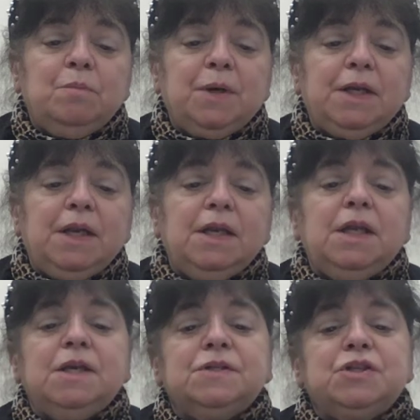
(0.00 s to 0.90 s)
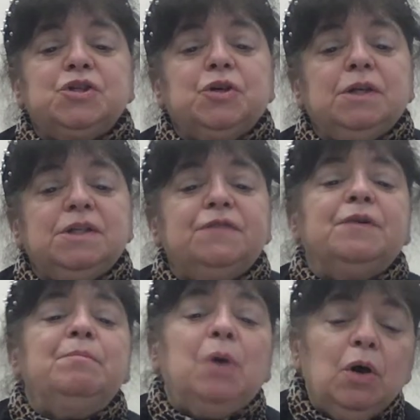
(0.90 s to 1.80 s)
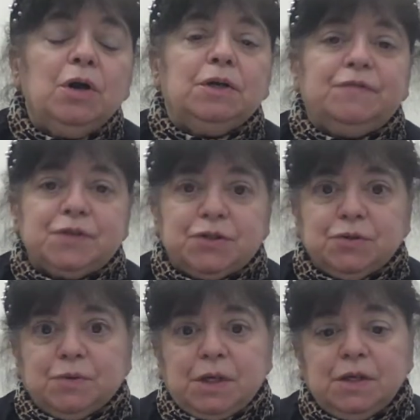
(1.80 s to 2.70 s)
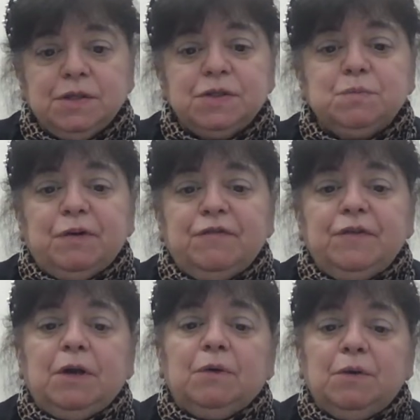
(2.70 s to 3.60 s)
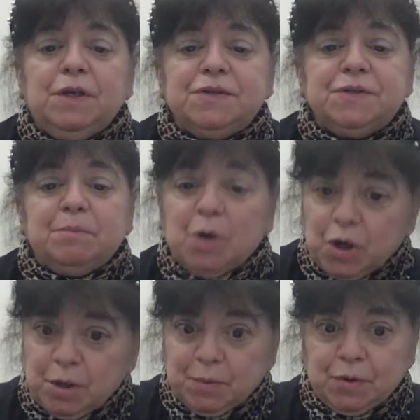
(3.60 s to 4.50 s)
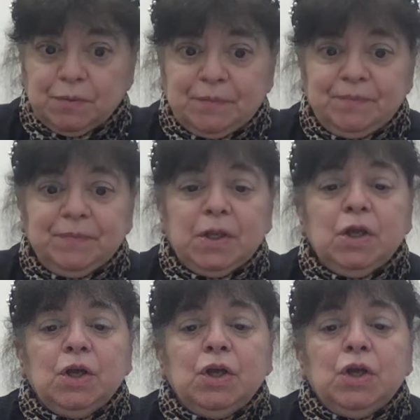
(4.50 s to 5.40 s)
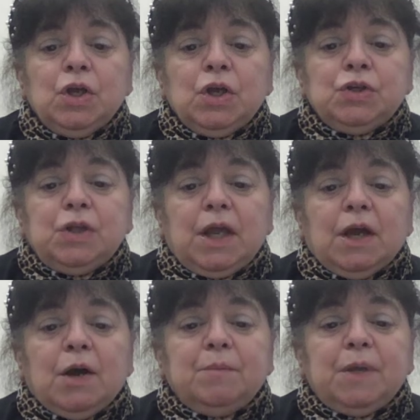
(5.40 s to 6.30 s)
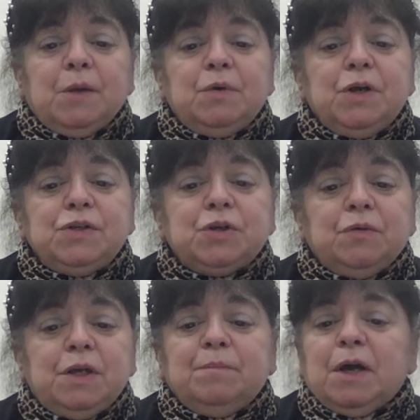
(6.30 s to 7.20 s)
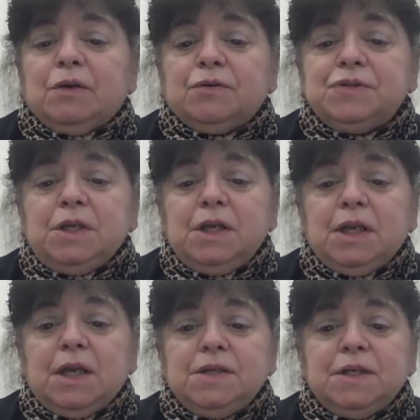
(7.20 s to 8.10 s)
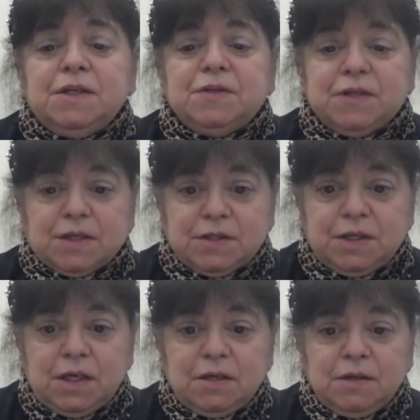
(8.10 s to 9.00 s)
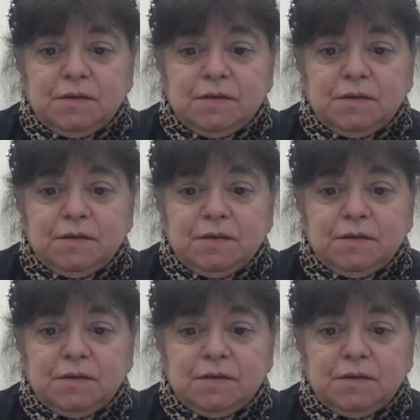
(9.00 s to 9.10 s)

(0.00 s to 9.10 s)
but it is a certain different part of the story. This is when Figaro is the barber. It was created by Rossini in 1816.